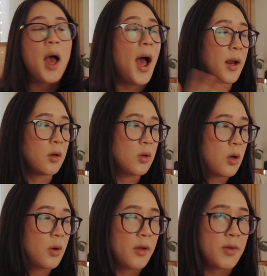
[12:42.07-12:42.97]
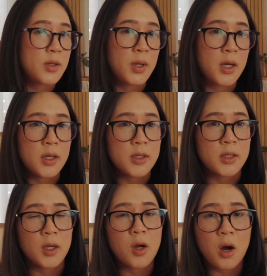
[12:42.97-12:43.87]
I don't know if it's because
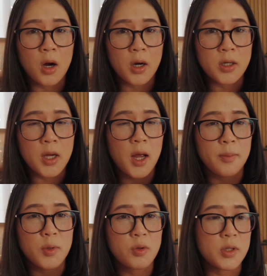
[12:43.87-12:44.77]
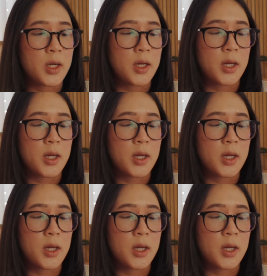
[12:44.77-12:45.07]
the card I'm using